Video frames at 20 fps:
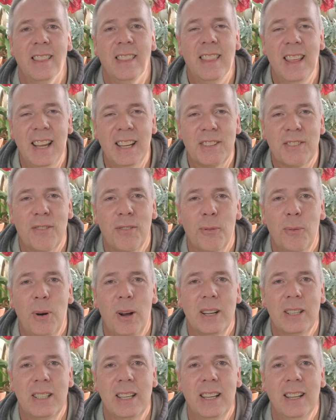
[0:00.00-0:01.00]
Thanks for
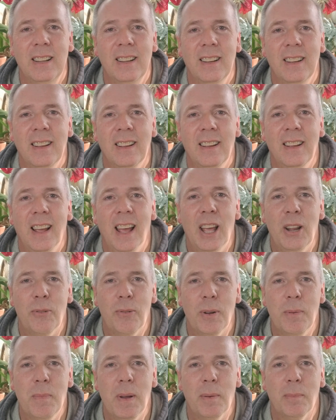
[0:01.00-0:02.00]
watching, and
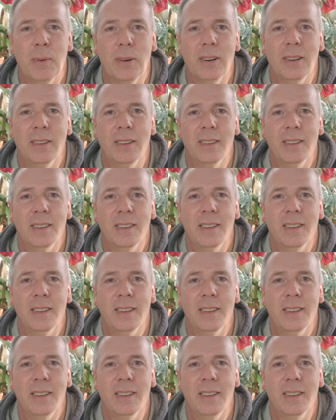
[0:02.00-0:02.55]
remember,